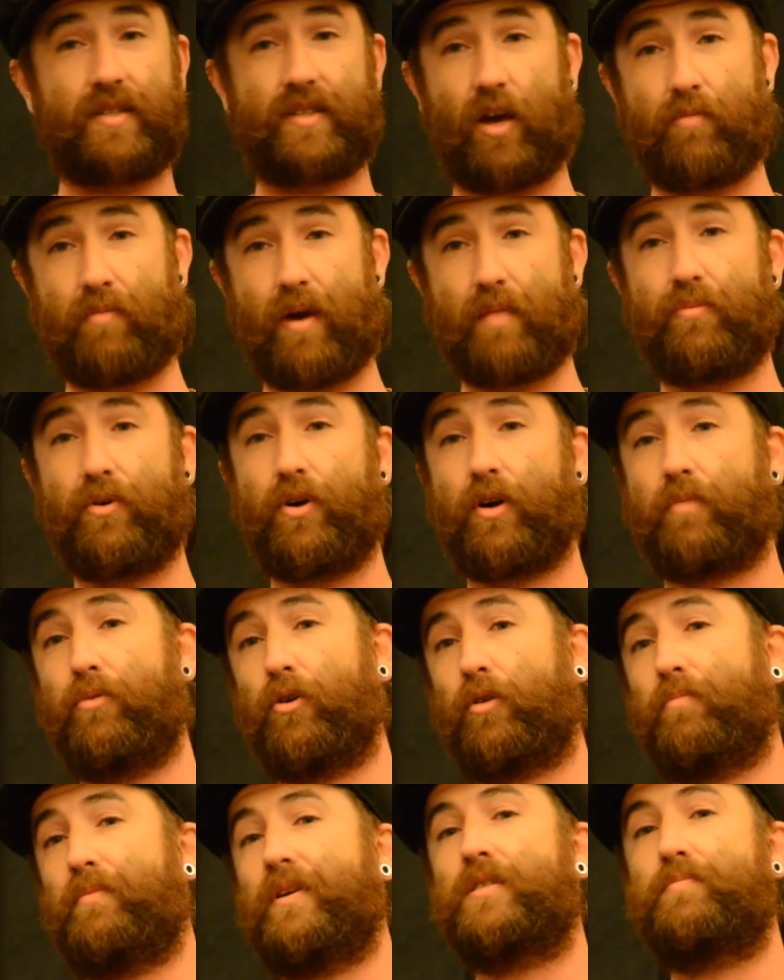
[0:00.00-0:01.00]
sell my
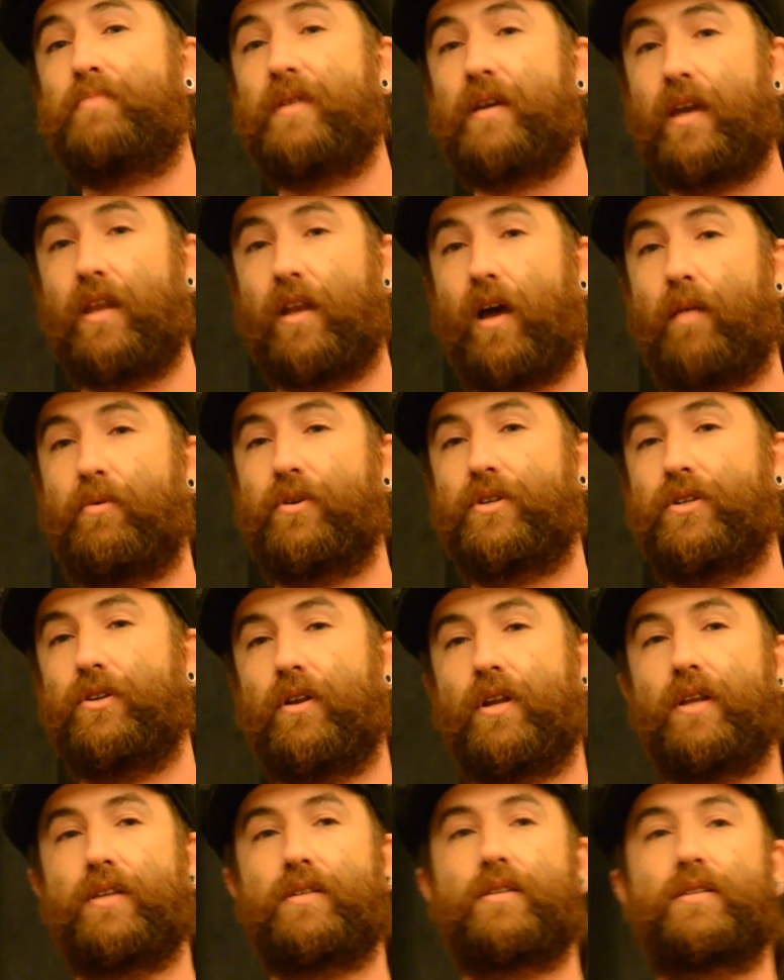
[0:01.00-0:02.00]
book me speaking
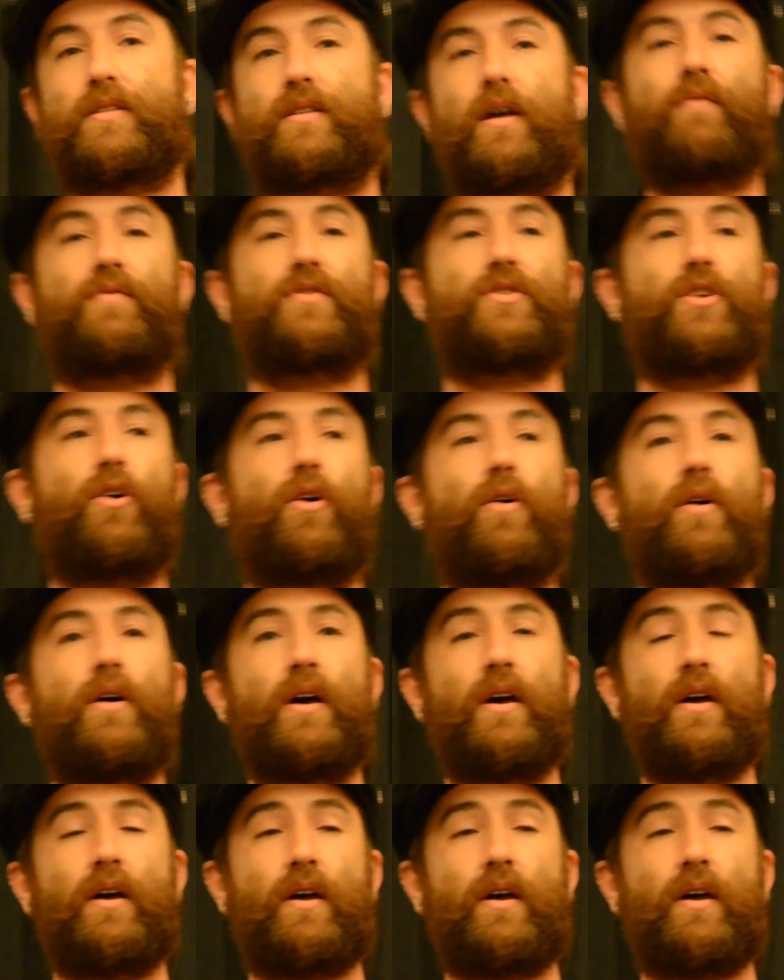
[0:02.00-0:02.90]
opportunities and stuff. So